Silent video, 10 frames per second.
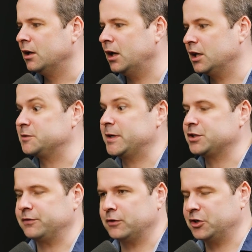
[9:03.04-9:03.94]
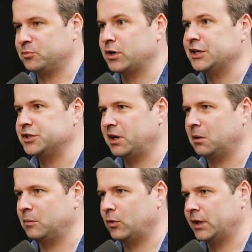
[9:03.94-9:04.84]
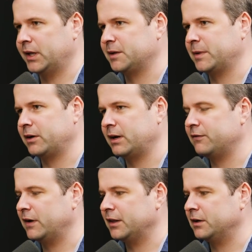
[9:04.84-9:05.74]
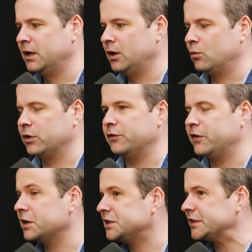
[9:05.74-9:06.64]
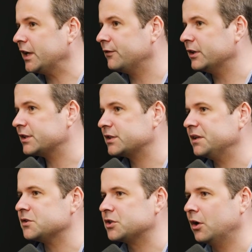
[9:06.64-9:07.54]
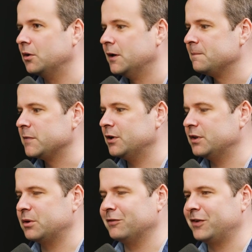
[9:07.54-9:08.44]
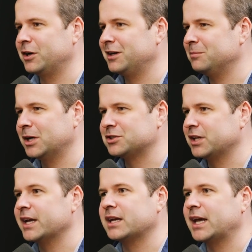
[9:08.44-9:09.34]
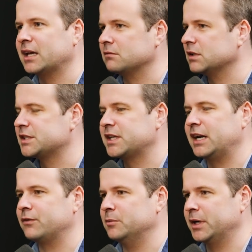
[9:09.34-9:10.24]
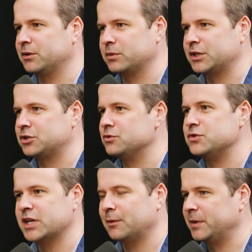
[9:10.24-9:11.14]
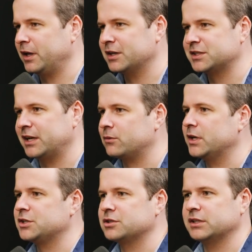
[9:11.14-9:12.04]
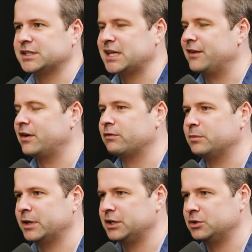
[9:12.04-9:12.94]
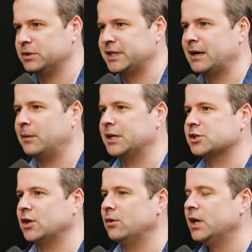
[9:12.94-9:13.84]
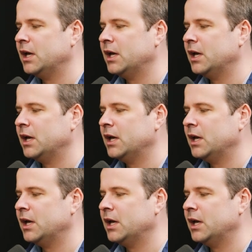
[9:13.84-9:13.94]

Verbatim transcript: uh, especially for a Depression era boy like my grandfather, where they're very selfless. And so, you know, they were very much like, hey, let's get everybody rich who's helping us get rich. Let's have everybody do it that way. So,